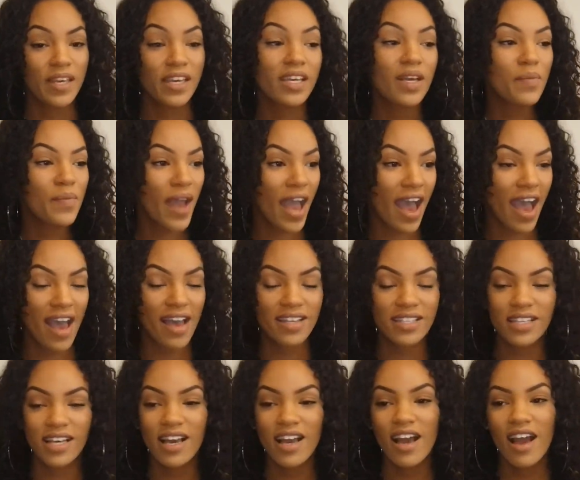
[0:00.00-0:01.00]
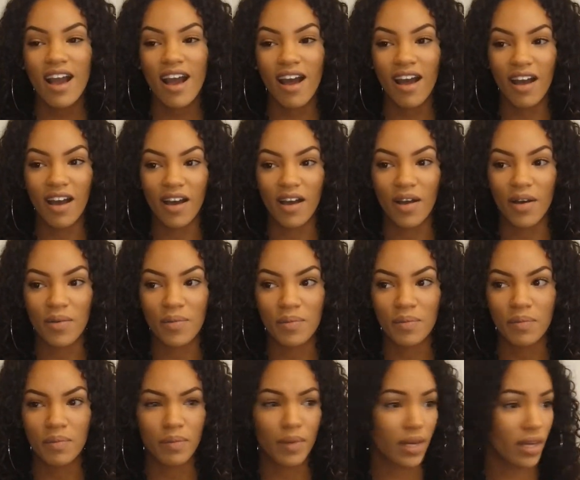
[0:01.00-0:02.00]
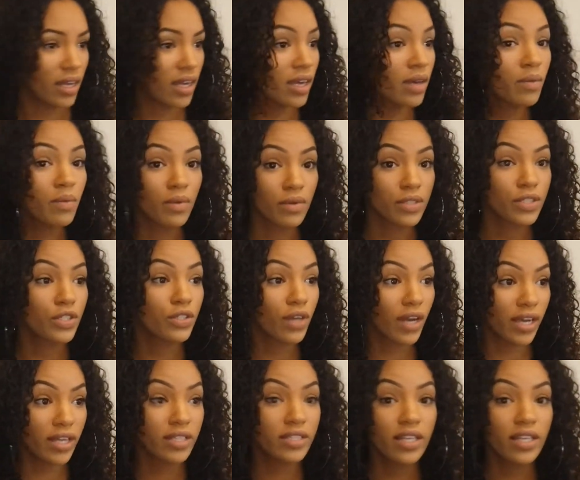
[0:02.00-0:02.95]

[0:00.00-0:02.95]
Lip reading: He could cast. But he will straight